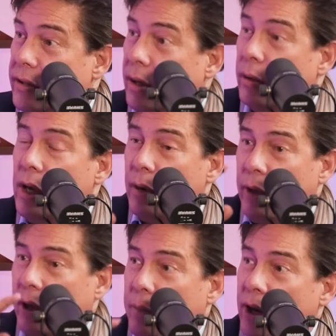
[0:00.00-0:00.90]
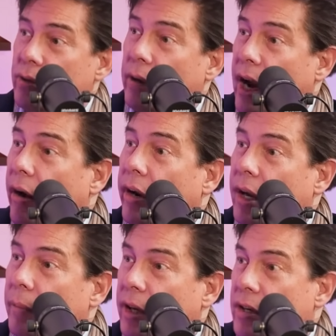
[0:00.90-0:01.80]
So we can measure
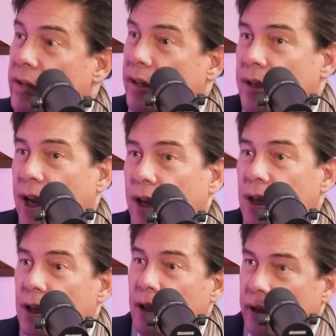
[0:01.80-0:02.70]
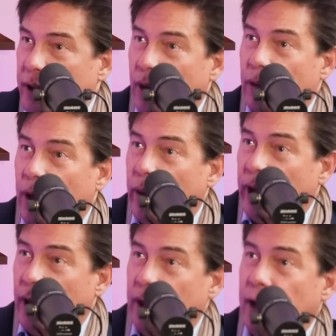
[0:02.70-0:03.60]
area because you could take,
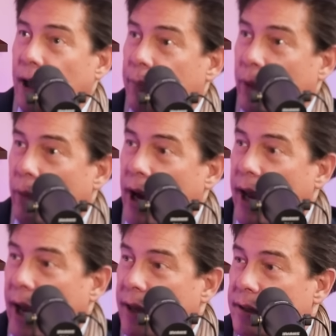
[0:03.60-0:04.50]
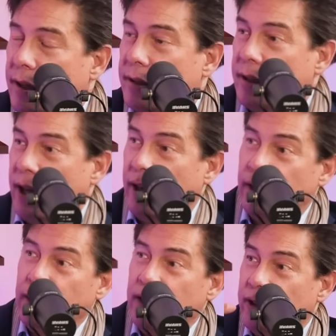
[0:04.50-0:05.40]
going up the y-axis
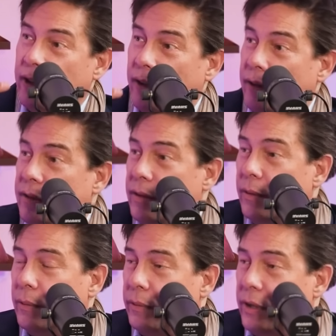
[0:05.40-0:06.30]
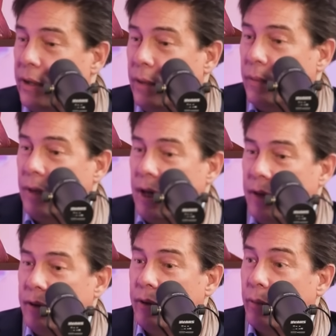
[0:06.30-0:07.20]
and to
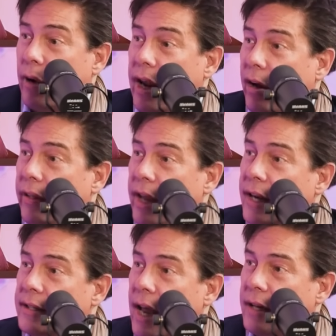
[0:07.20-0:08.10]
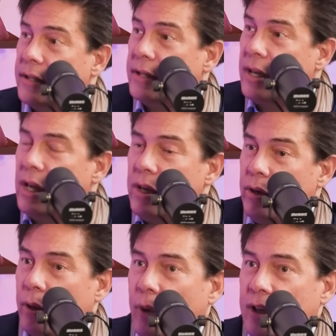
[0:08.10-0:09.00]
the right on the x-axis,
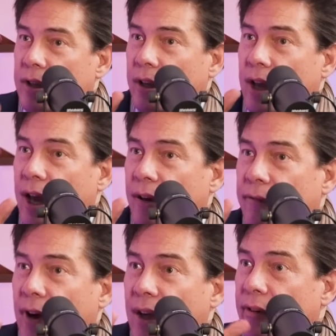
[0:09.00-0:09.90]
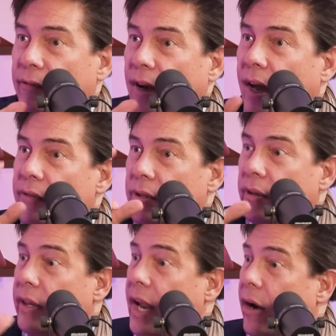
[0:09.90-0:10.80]
you could basically have 5 and 5. So
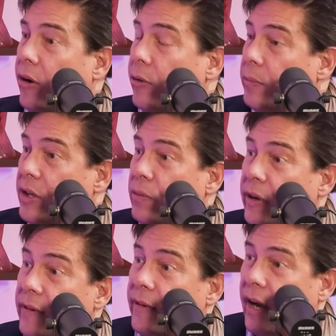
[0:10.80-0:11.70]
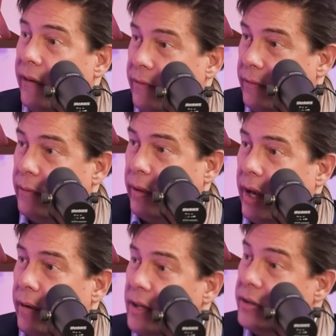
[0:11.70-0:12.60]
then the area would be 25 for
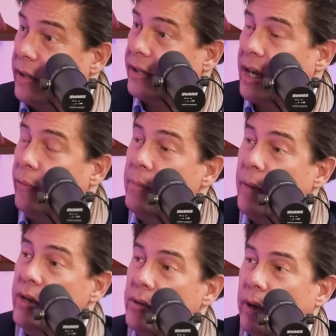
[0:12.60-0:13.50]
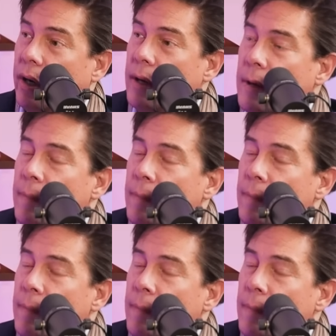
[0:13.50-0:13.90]
that. And so that's how we measure it.